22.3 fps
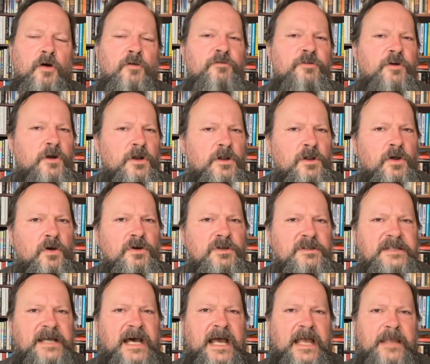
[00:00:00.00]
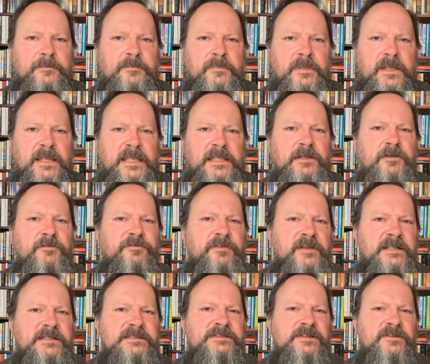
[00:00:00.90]
For a long time, in the
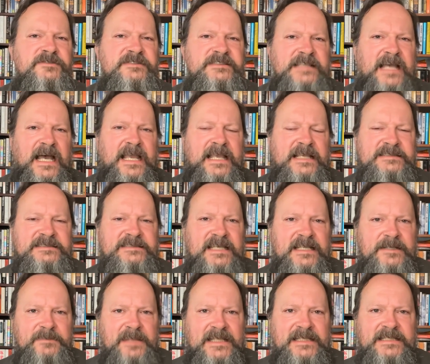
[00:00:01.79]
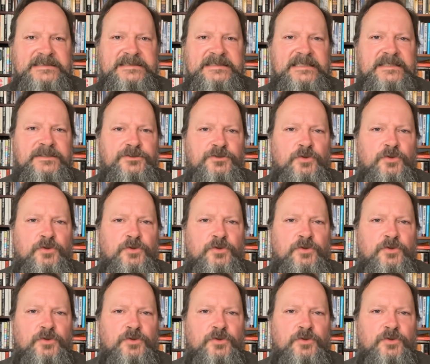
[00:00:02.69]
fields of science and medicine,